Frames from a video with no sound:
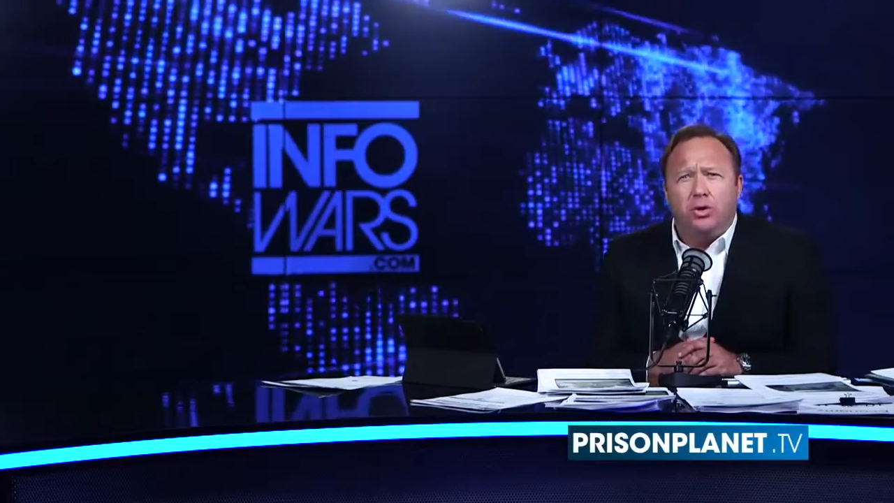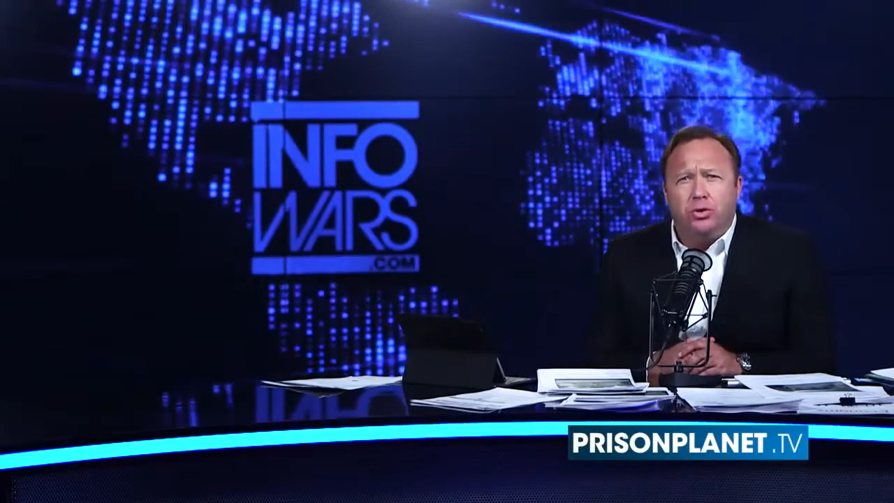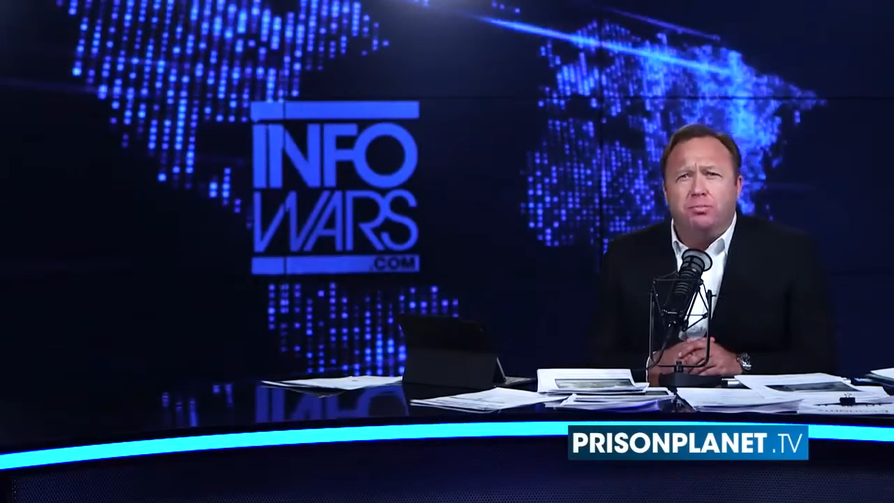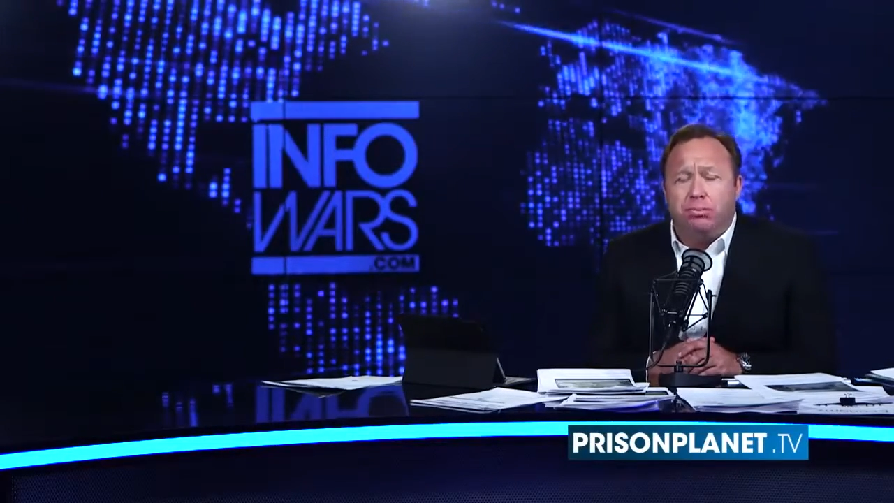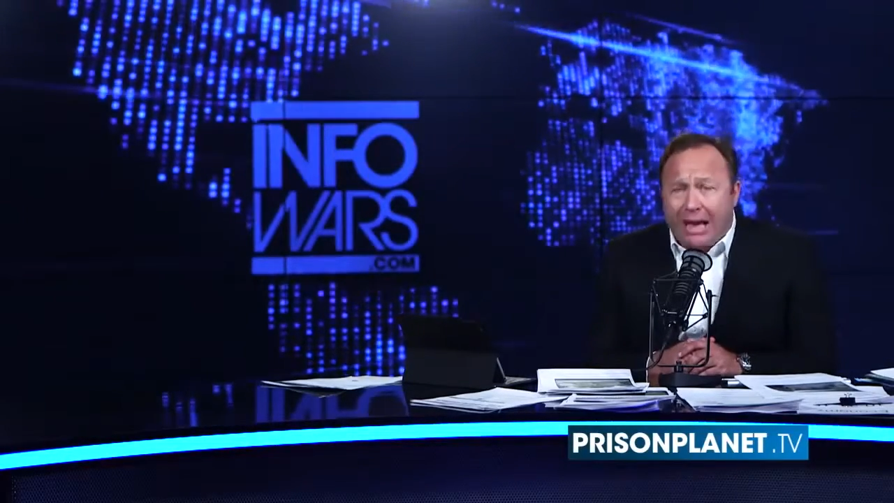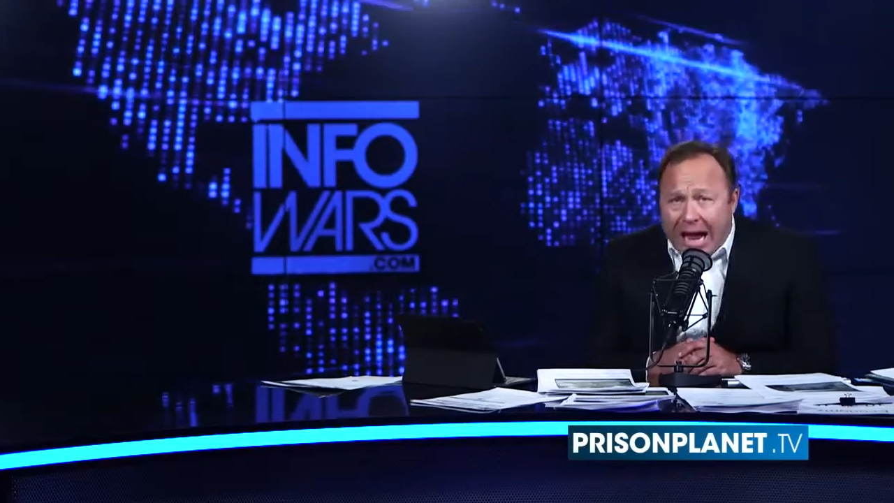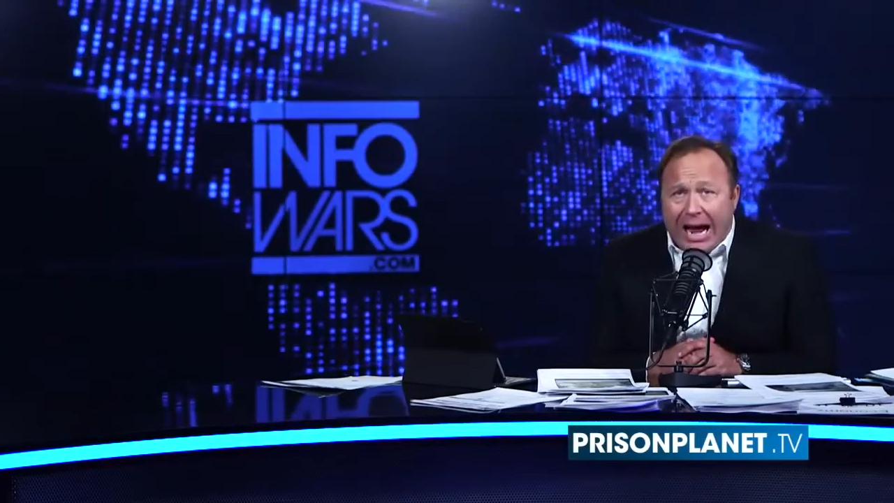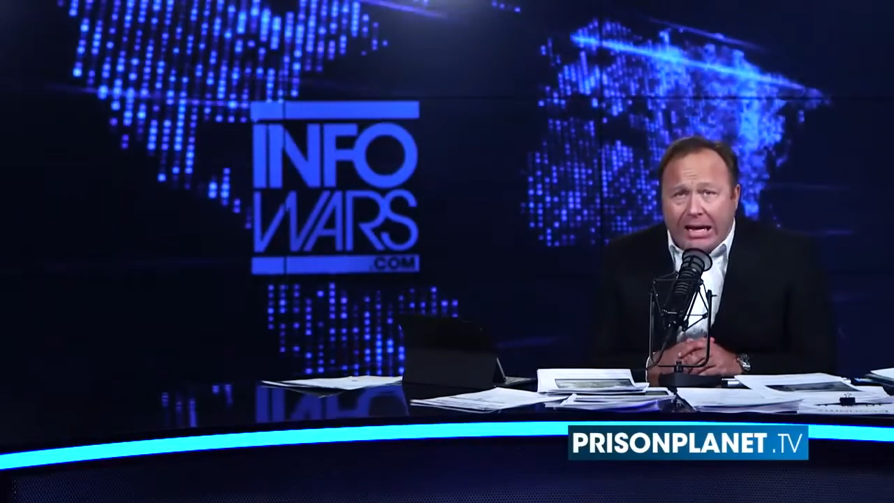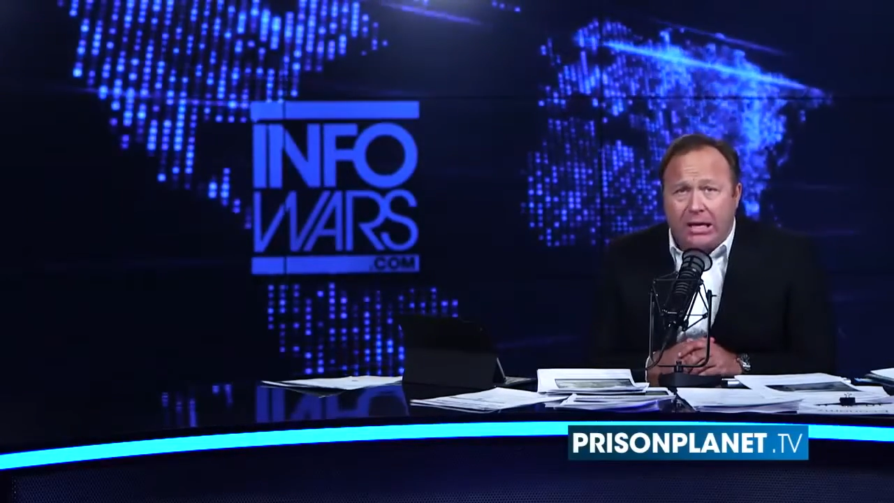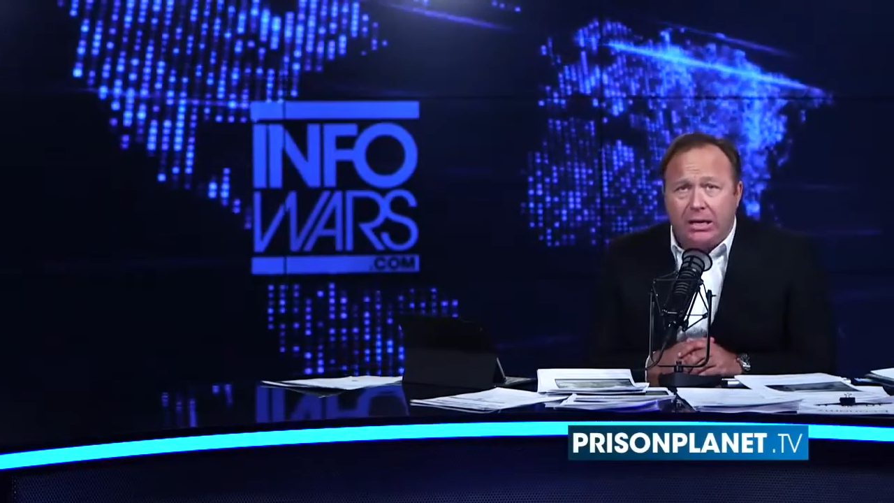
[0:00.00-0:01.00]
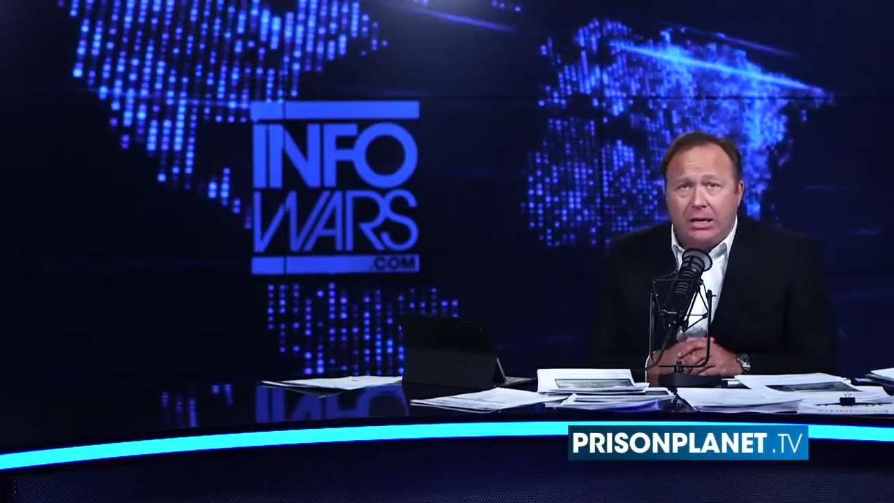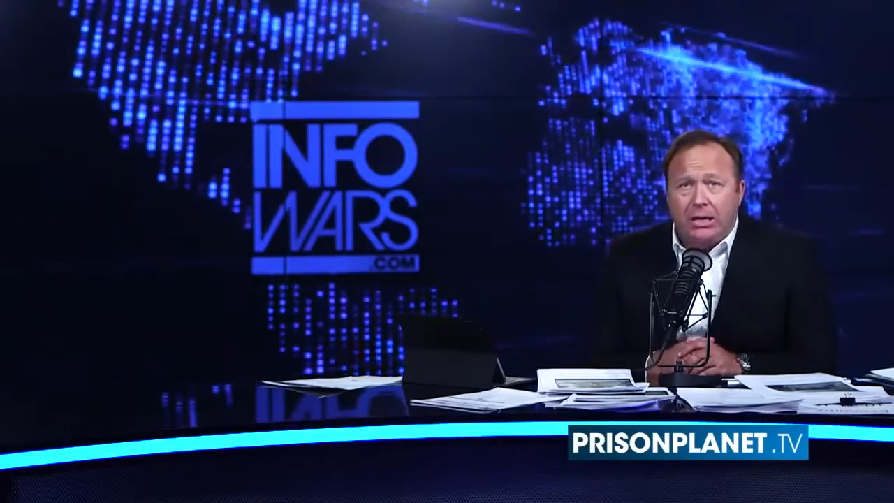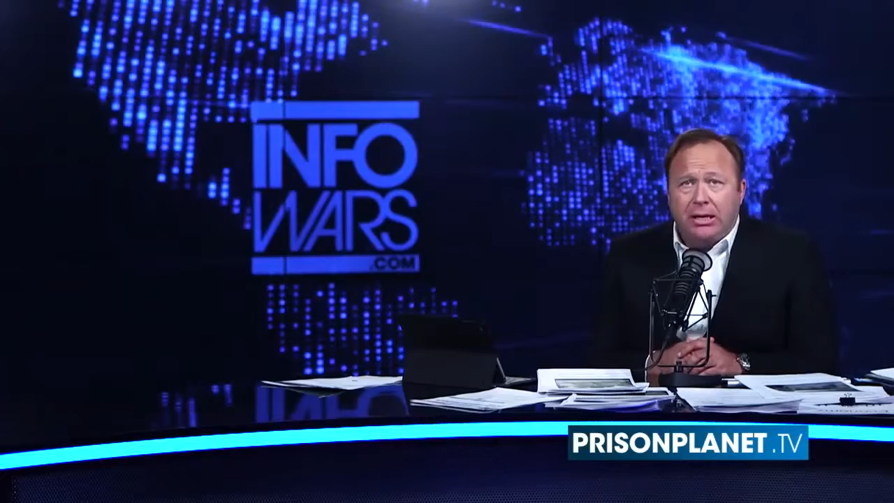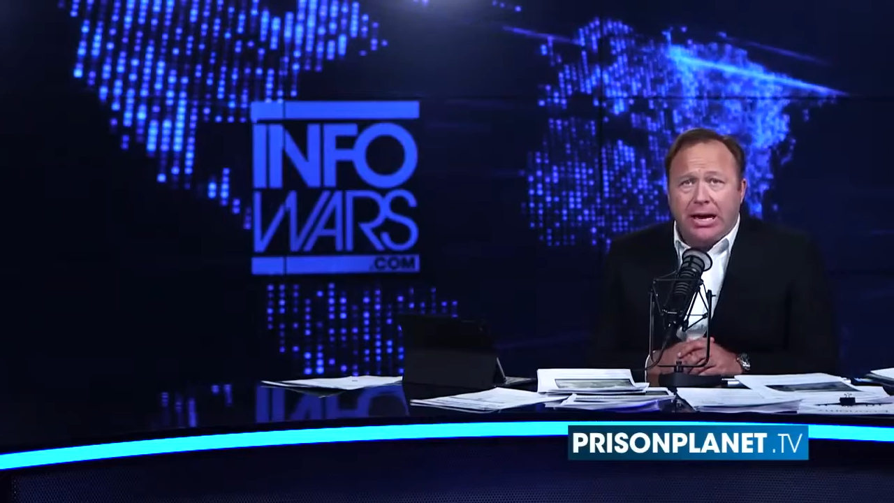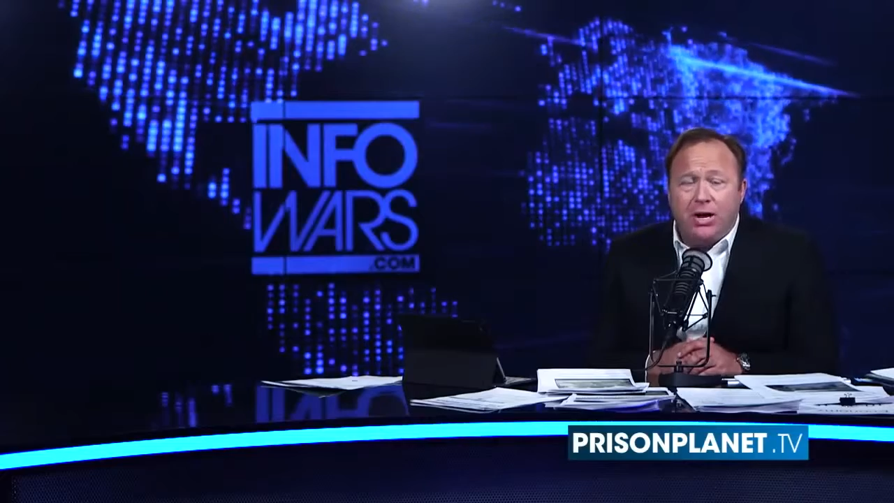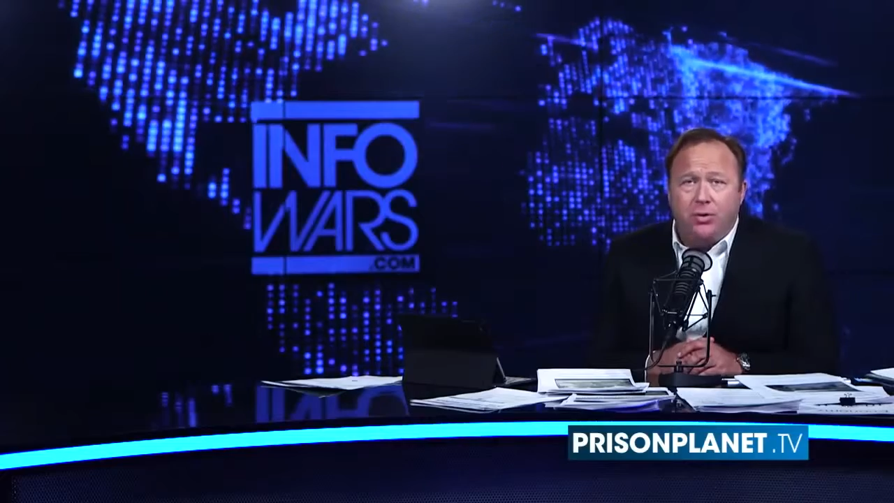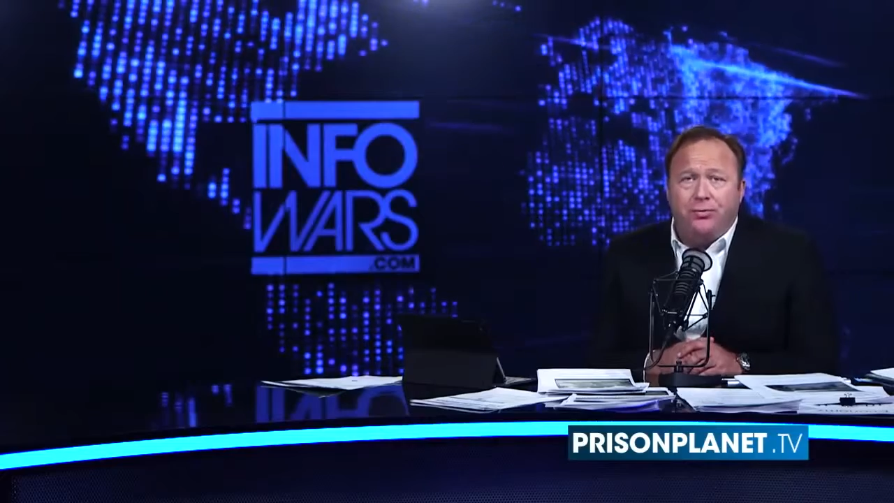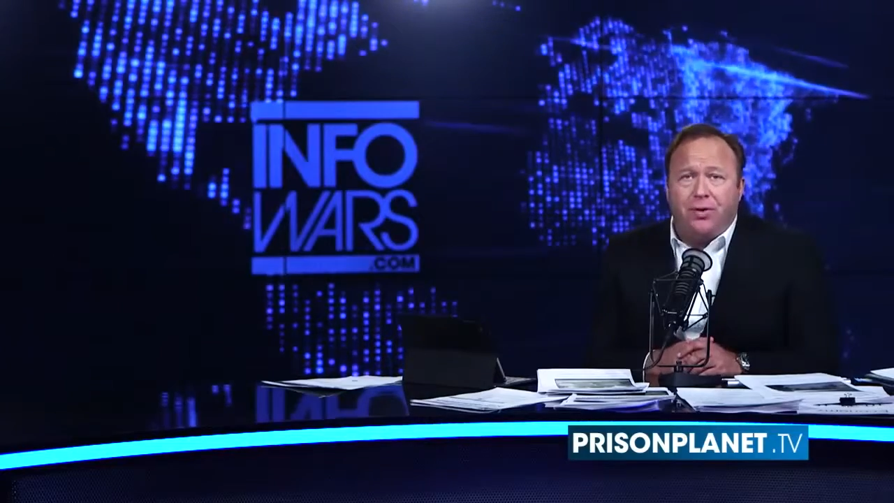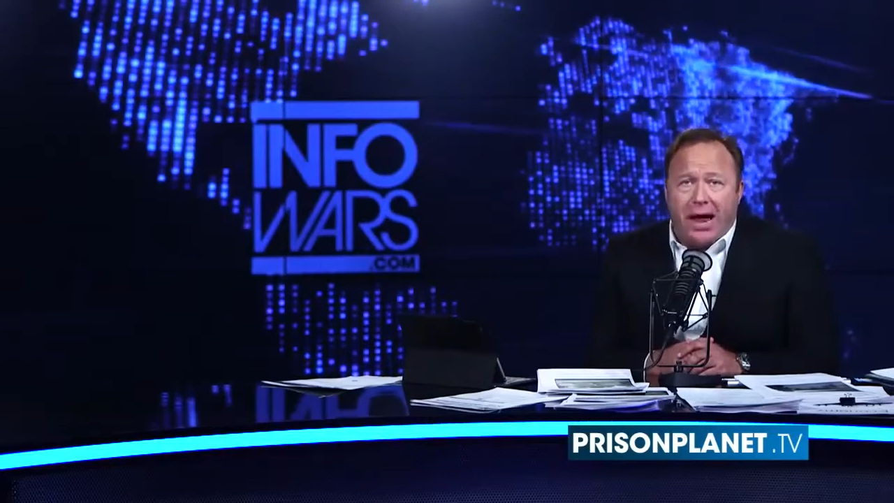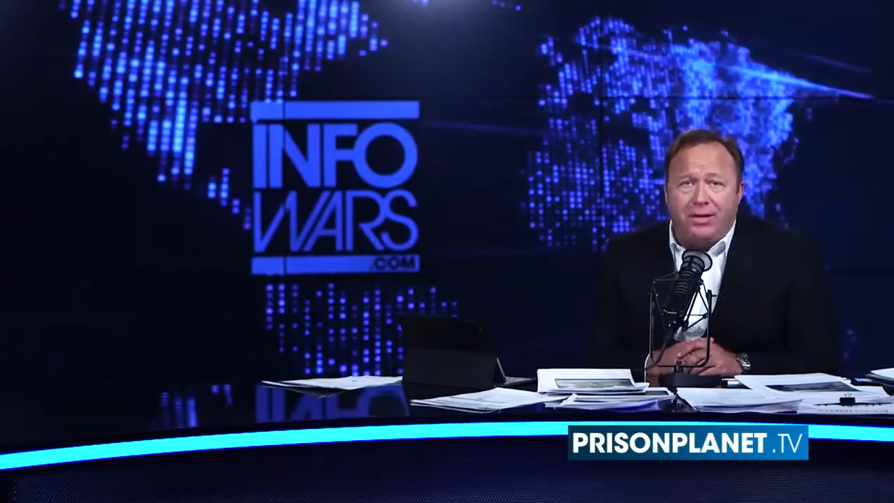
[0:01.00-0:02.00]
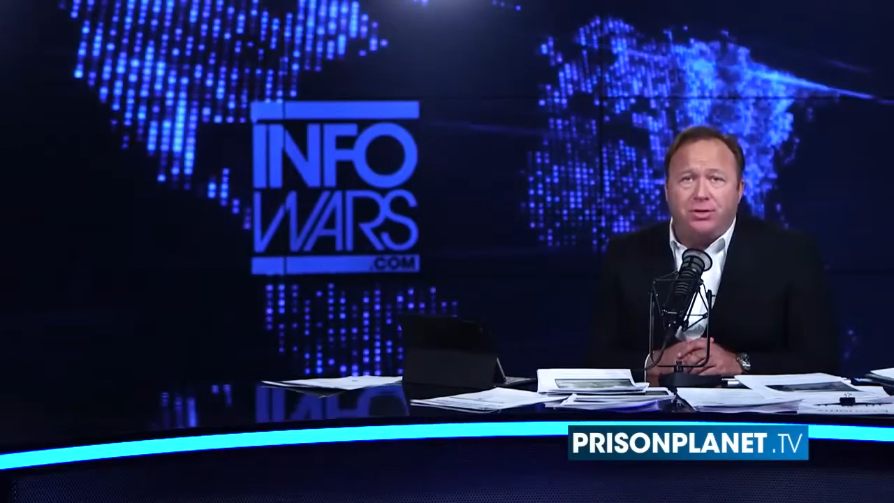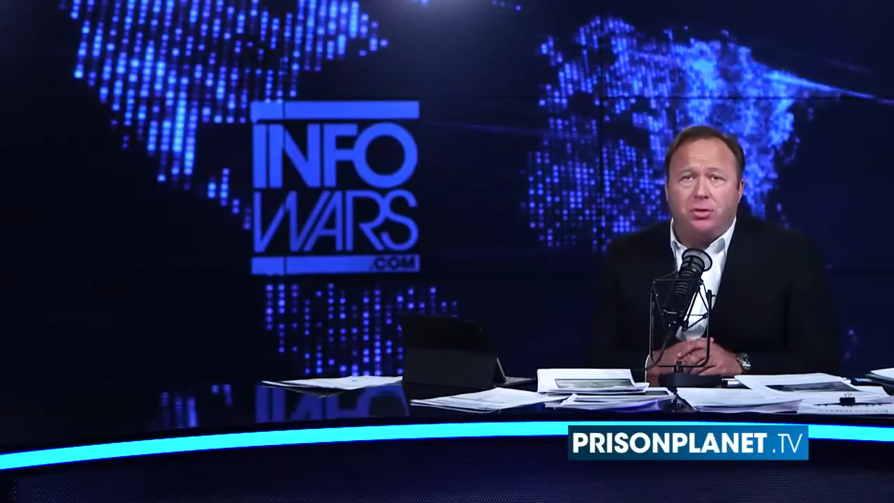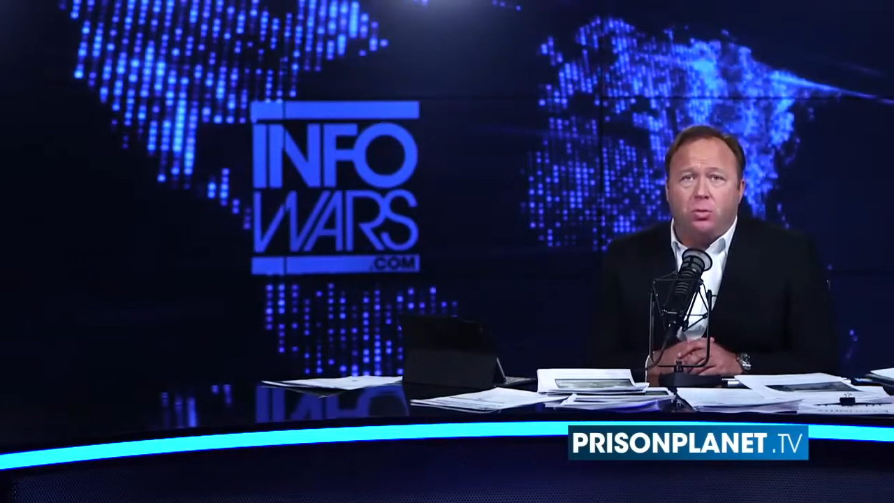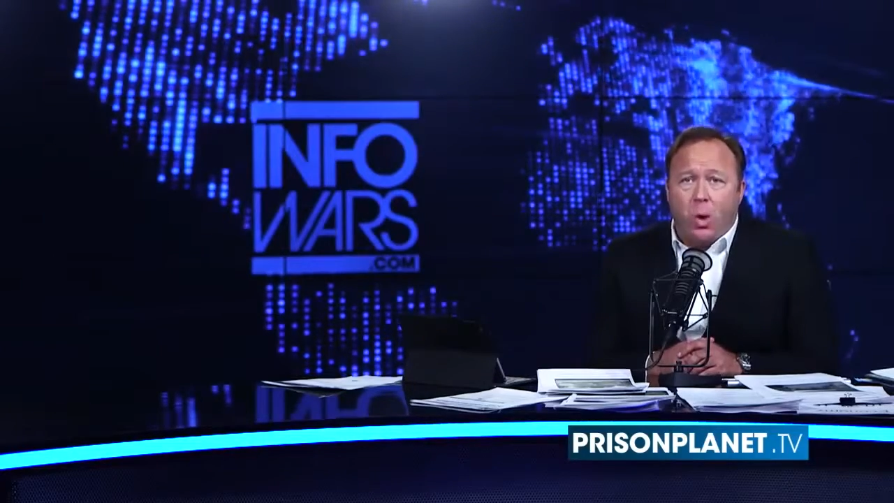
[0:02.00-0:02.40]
who's black and who fights